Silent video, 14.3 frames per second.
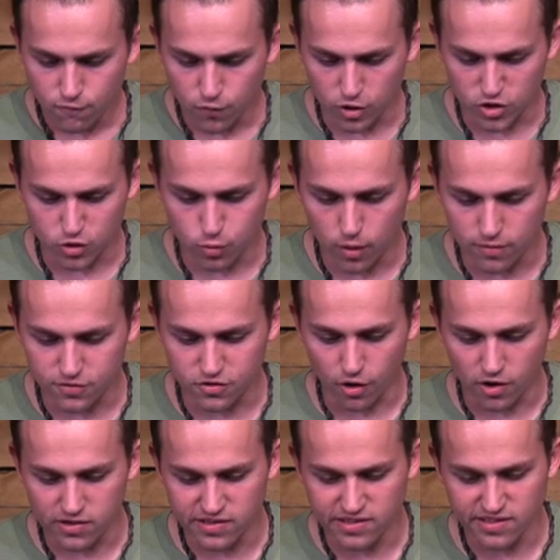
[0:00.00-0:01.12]
Verse 12
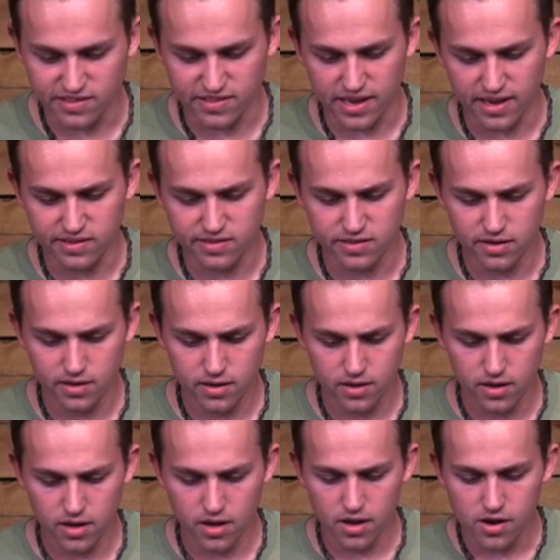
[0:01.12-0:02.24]
starts and says,
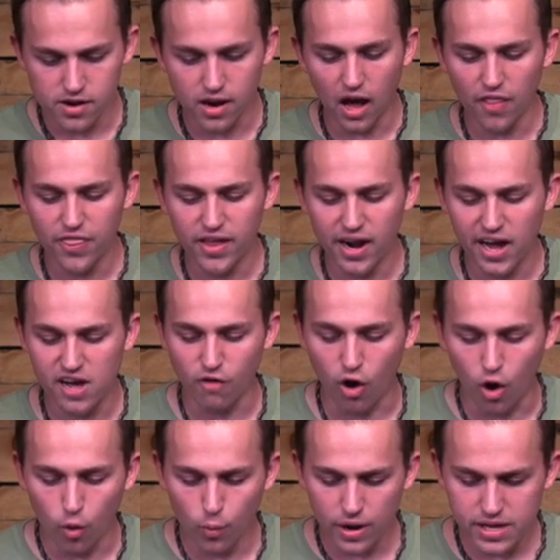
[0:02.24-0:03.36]
Not that I have
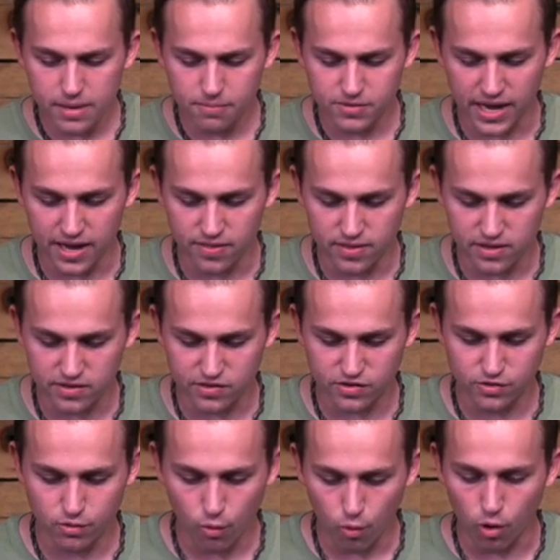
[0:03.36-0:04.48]
already obtained
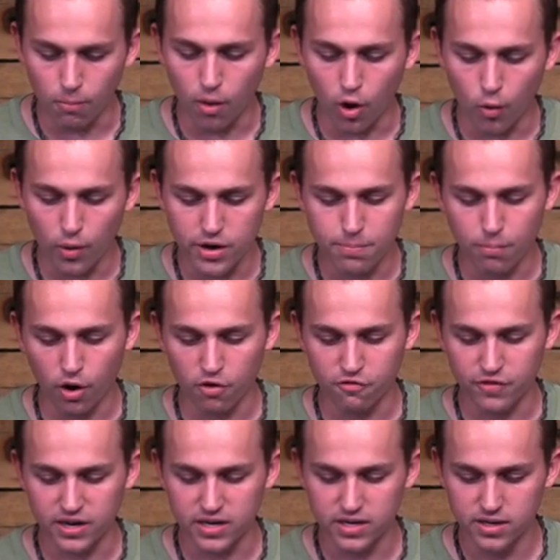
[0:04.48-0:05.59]
this or am already
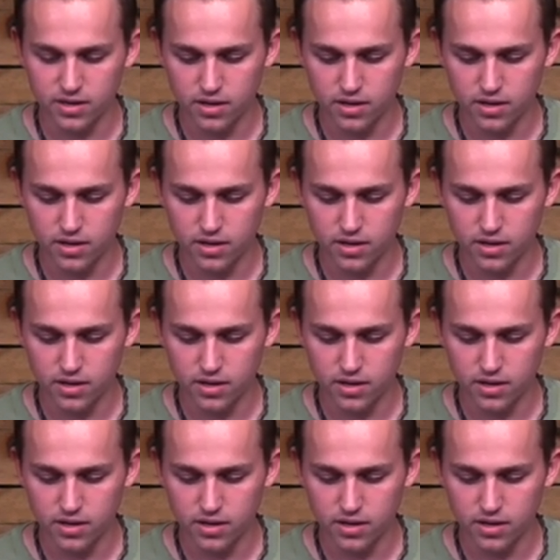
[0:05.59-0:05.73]
perfect.